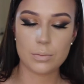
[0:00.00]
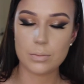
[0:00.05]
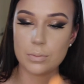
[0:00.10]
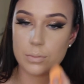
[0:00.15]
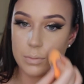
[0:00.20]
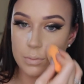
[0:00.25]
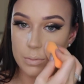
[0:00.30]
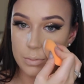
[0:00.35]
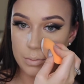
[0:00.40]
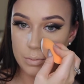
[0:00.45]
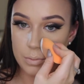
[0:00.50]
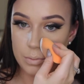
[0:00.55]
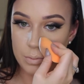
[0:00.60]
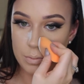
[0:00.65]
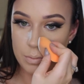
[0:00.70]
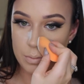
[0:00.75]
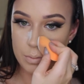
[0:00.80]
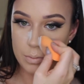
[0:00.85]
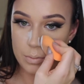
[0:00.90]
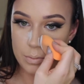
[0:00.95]

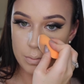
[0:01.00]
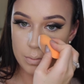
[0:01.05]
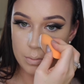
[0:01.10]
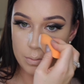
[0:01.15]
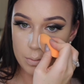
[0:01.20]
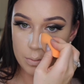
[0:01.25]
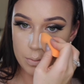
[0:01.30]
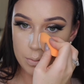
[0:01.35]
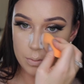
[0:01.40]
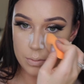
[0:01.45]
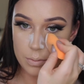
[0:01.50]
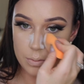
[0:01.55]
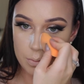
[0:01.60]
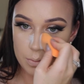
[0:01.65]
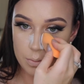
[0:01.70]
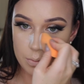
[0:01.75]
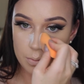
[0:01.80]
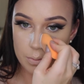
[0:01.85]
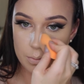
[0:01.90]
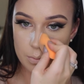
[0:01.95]

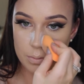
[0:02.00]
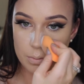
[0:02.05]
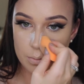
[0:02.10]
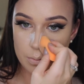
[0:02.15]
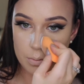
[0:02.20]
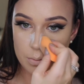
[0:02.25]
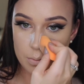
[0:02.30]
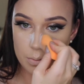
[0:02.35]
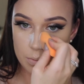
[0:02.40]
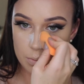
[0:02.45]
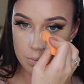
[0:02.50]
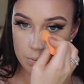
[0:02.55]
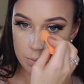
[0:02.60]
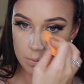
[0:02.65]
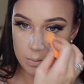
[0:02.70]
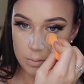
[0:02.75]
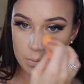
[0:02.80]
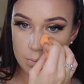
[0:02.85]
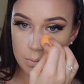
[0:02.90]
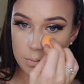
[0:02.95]
[no speech]